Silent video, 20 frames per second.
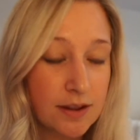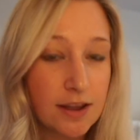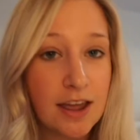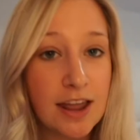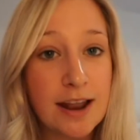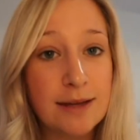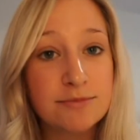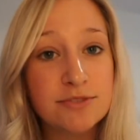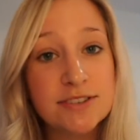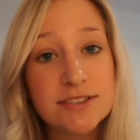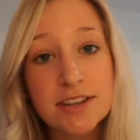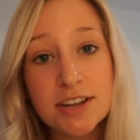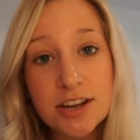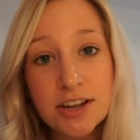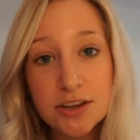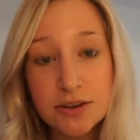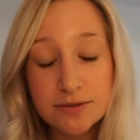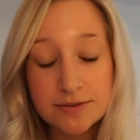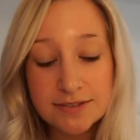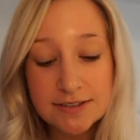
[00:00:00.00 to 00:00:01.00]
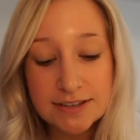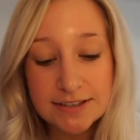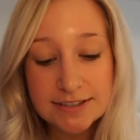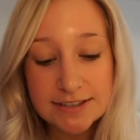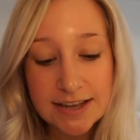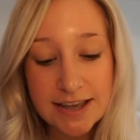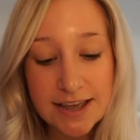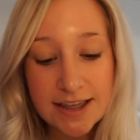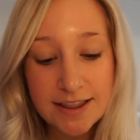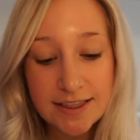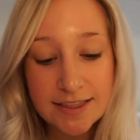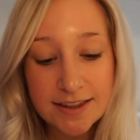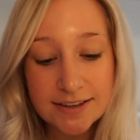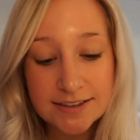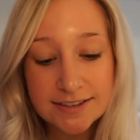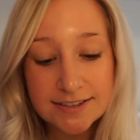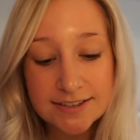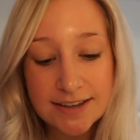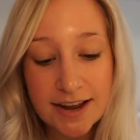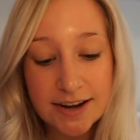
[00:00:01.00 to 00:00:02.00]
And I'm just going to use this in the
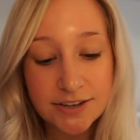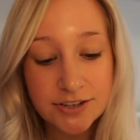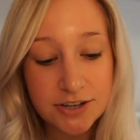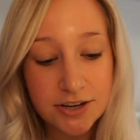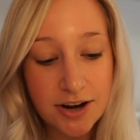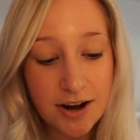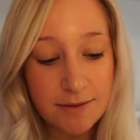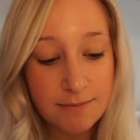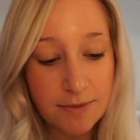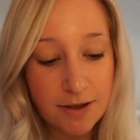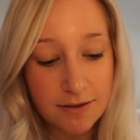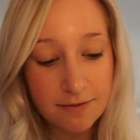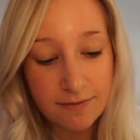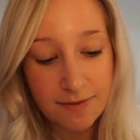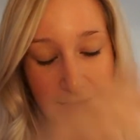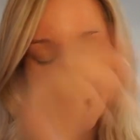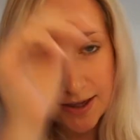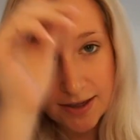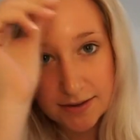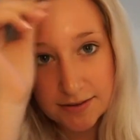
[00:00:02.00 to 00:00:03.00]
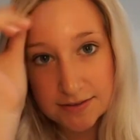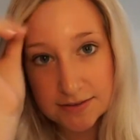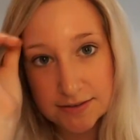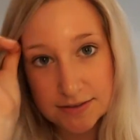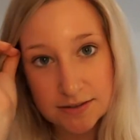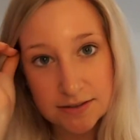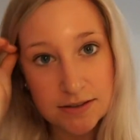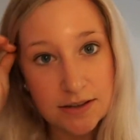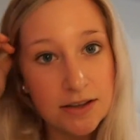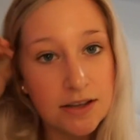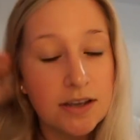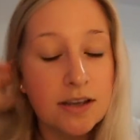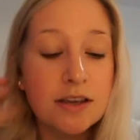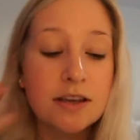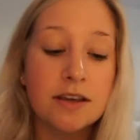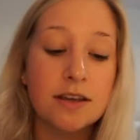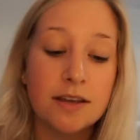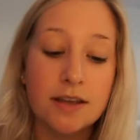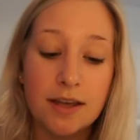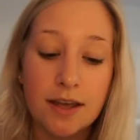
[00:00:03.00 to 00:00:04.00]
center of my face
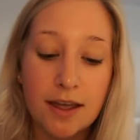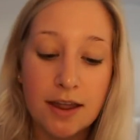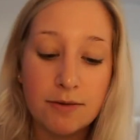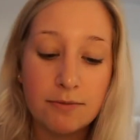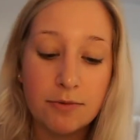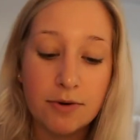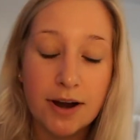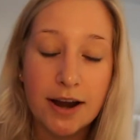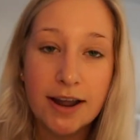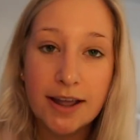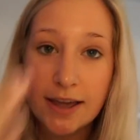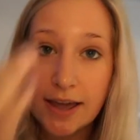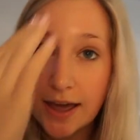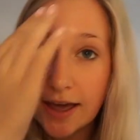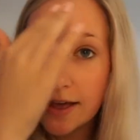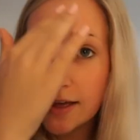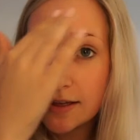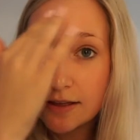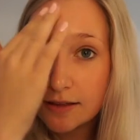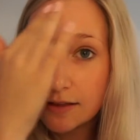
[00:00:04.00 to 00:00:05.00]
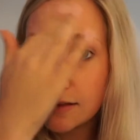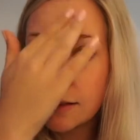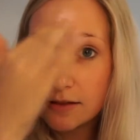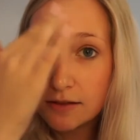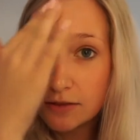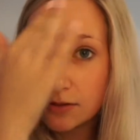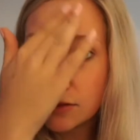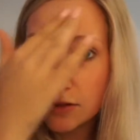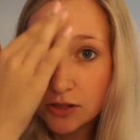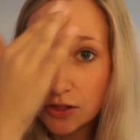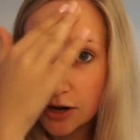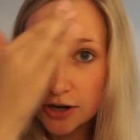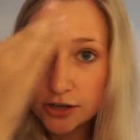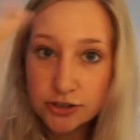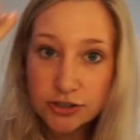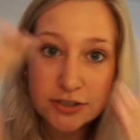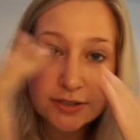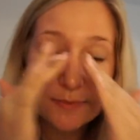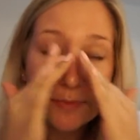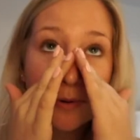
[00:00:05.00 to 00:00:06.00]
and where I get the
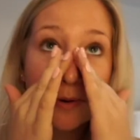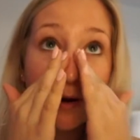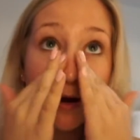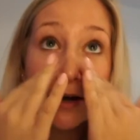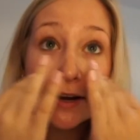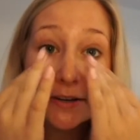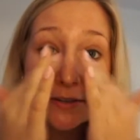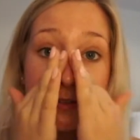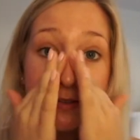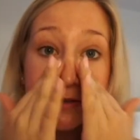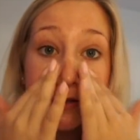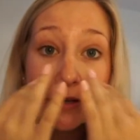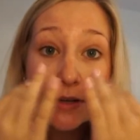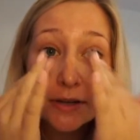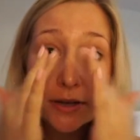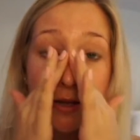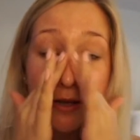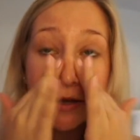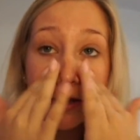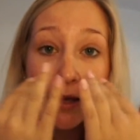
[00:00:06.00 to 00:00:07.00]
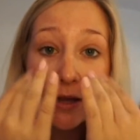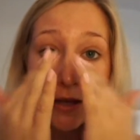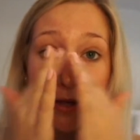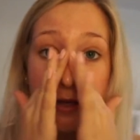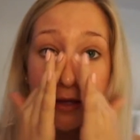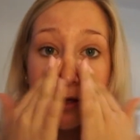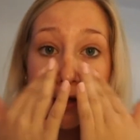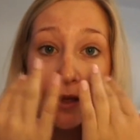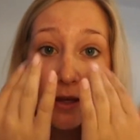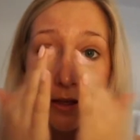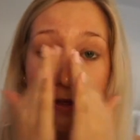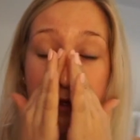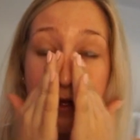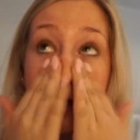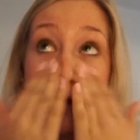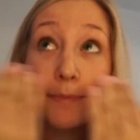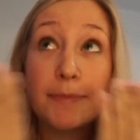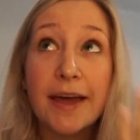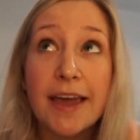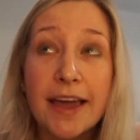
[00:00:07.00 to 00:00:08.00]
largest pores.
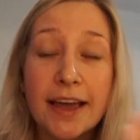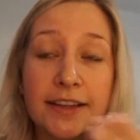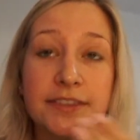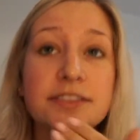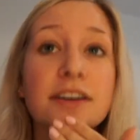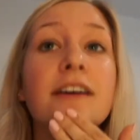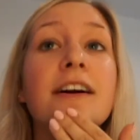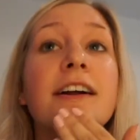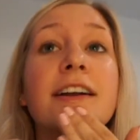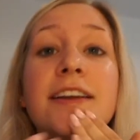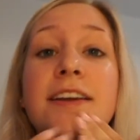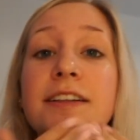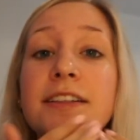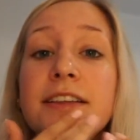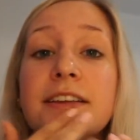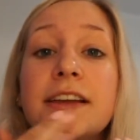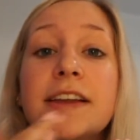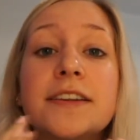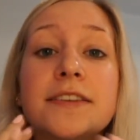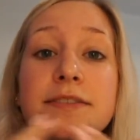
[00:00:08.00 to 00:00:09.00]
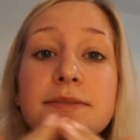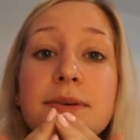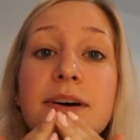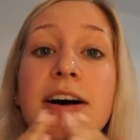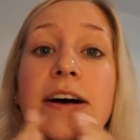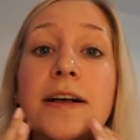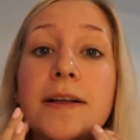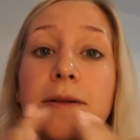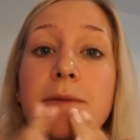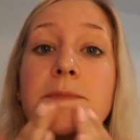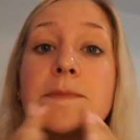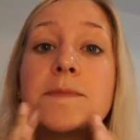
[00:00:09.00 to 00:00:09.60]
And my hands are already clean as well.